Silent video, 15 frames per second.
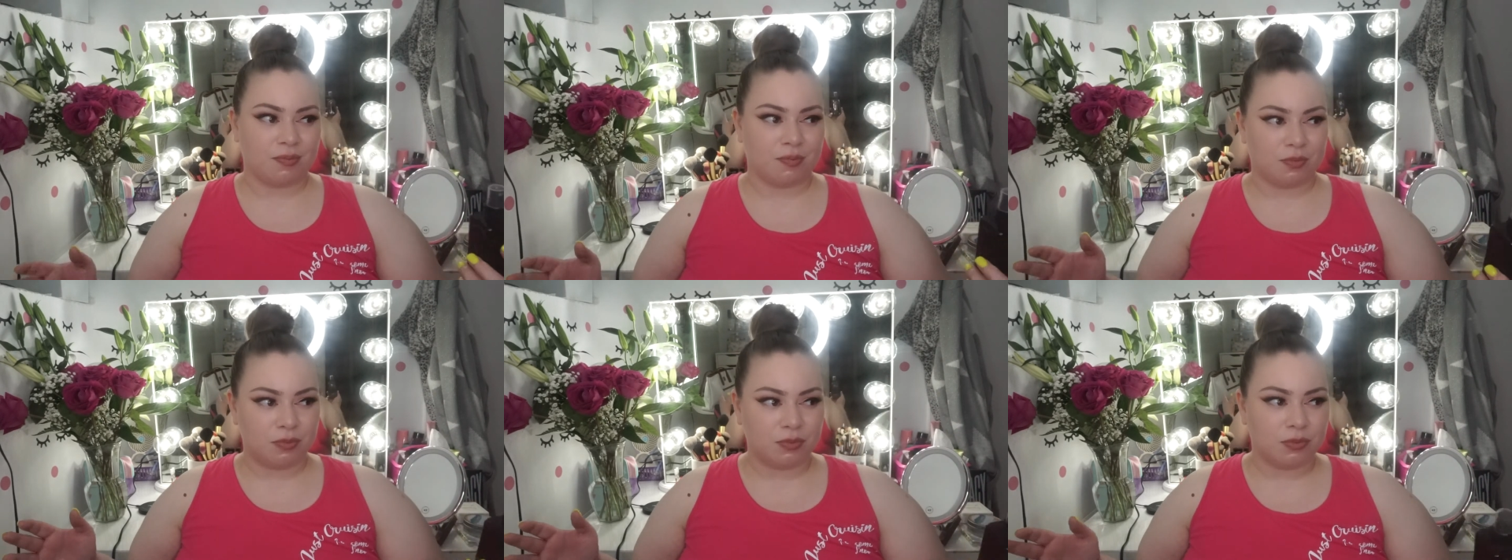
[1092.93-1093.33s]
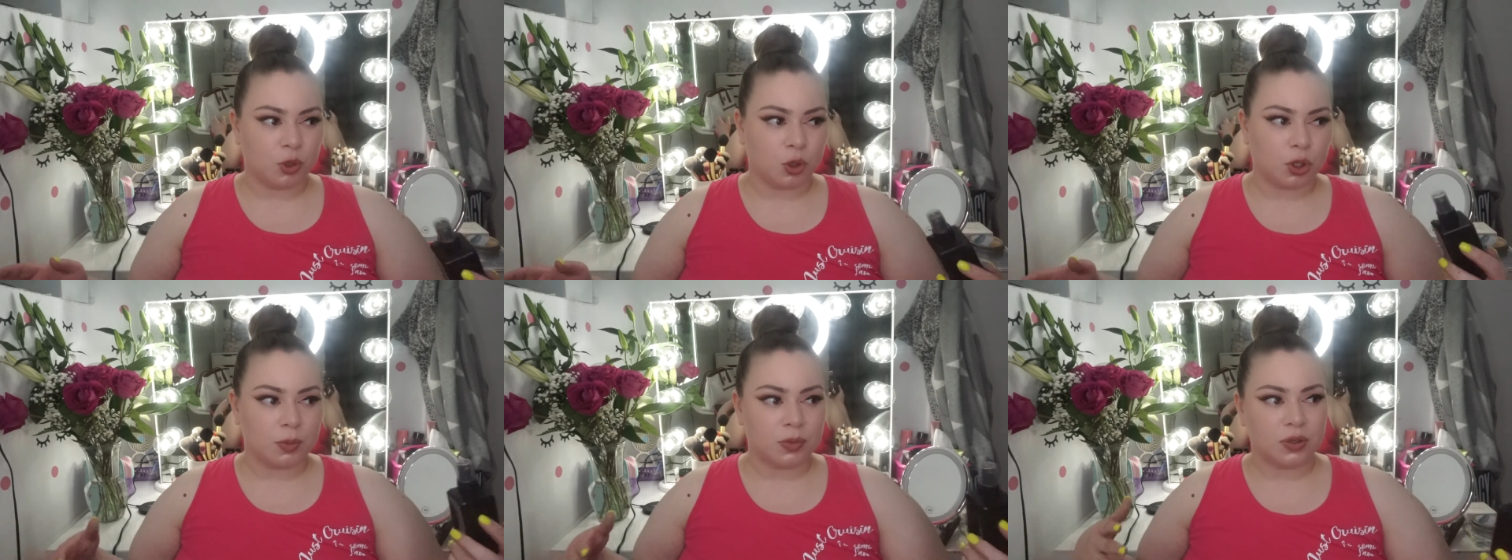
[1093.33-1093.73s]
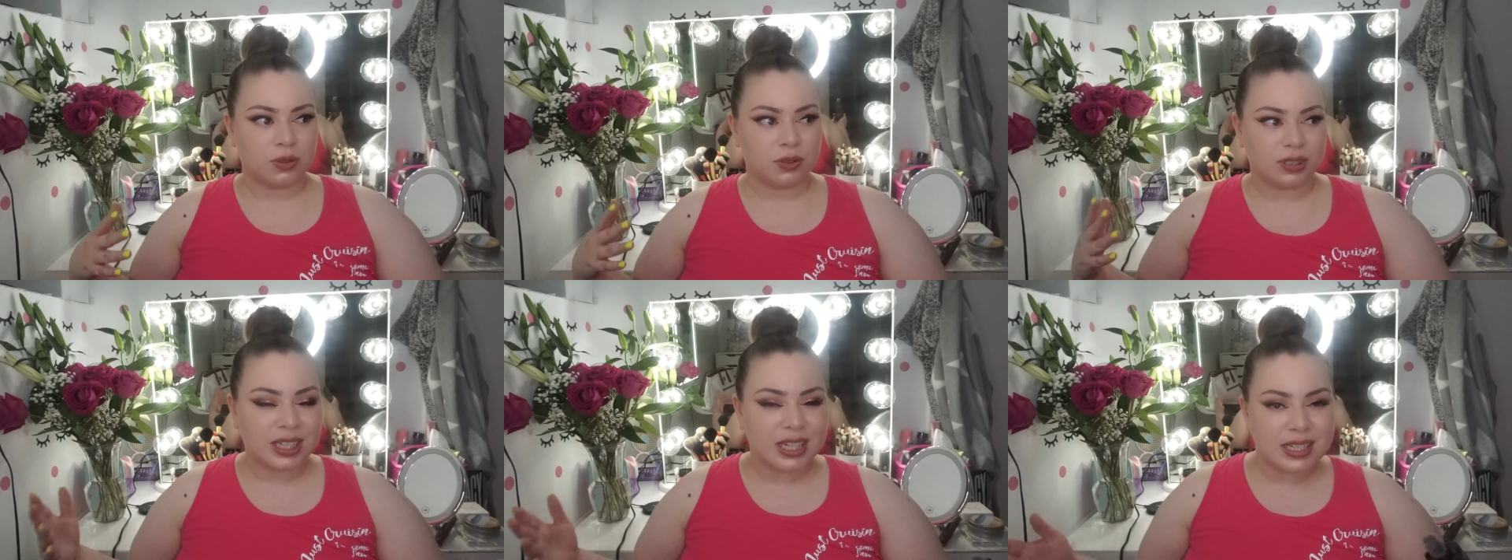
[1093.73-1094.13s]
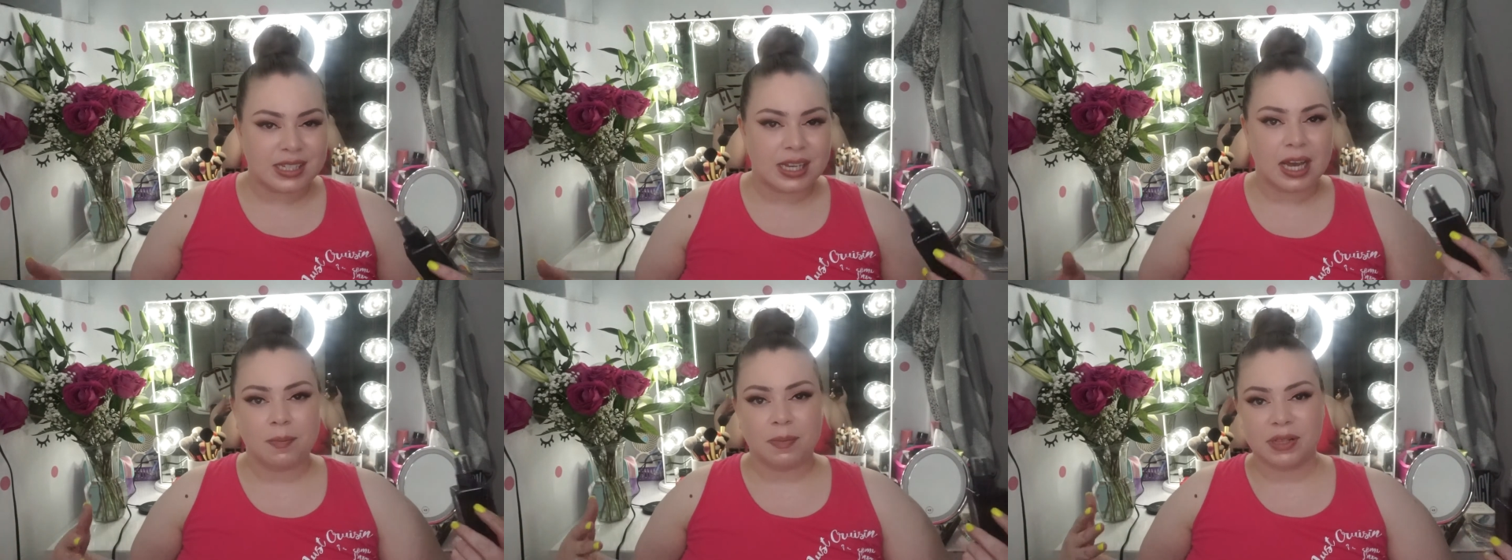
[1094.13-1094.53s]
normal skin
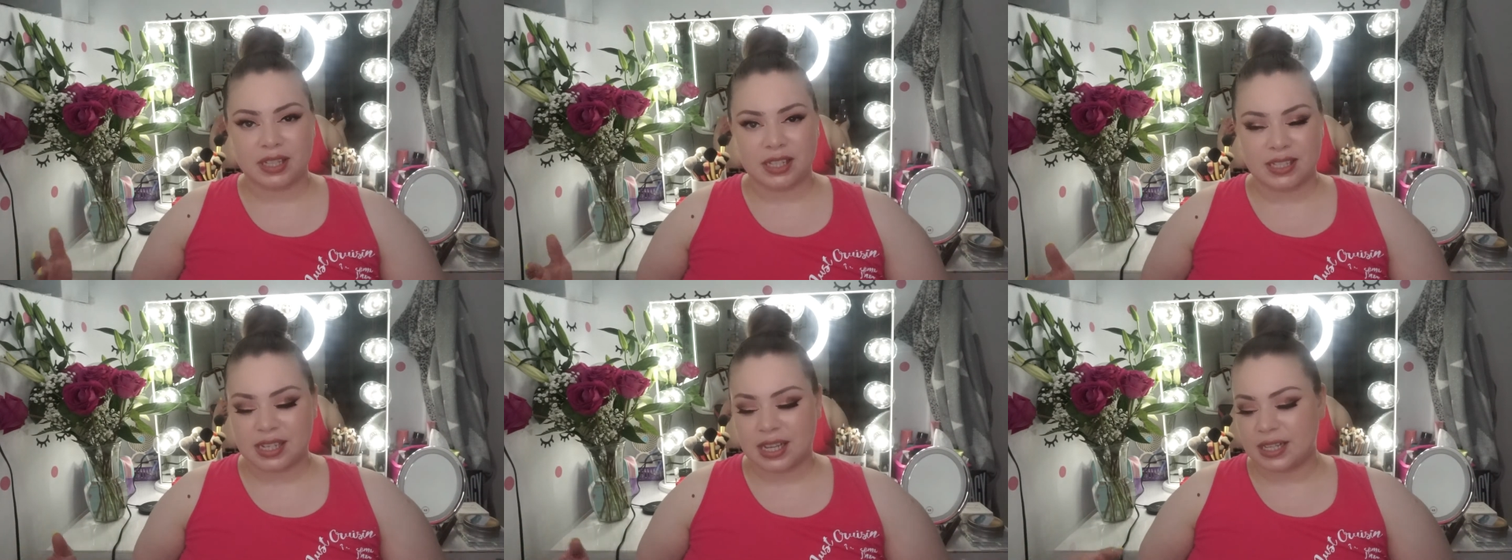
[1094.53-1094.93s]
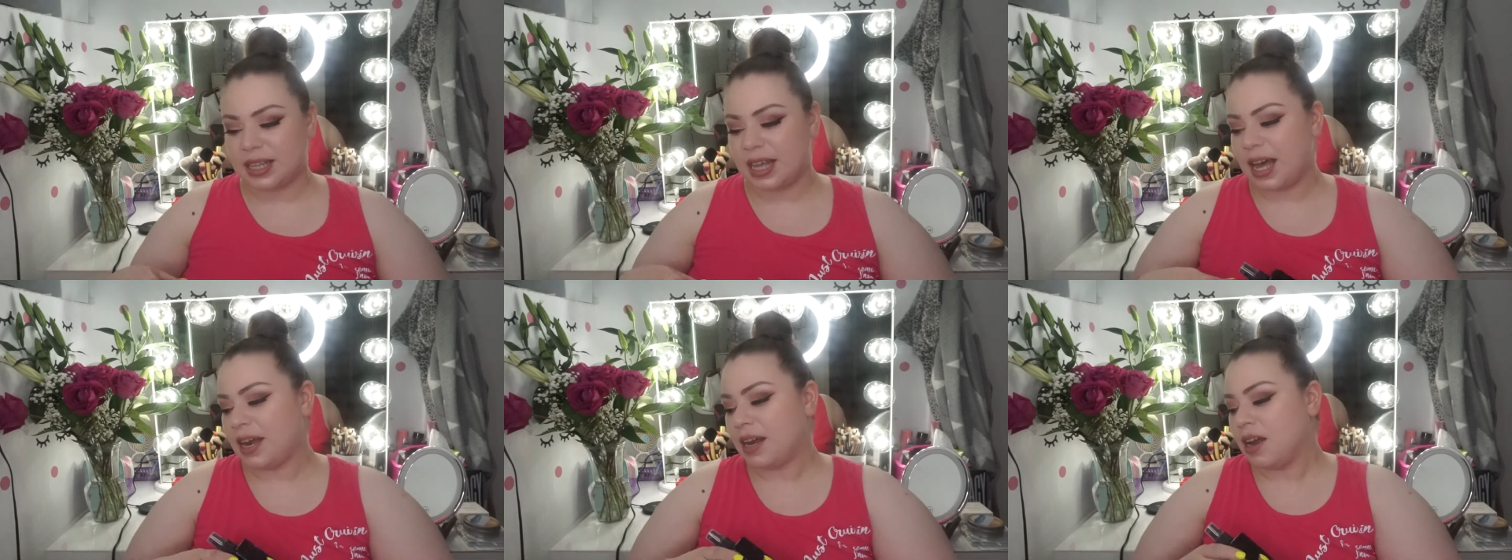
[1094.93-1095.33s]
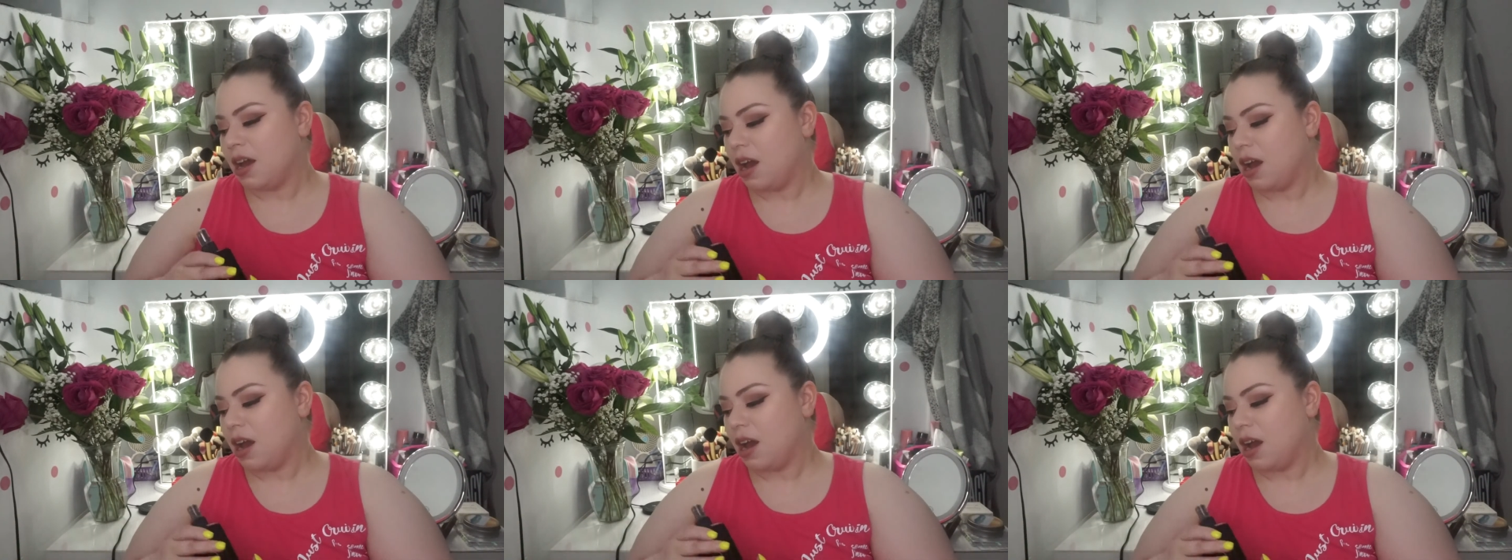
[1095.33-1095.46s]
type and things like that.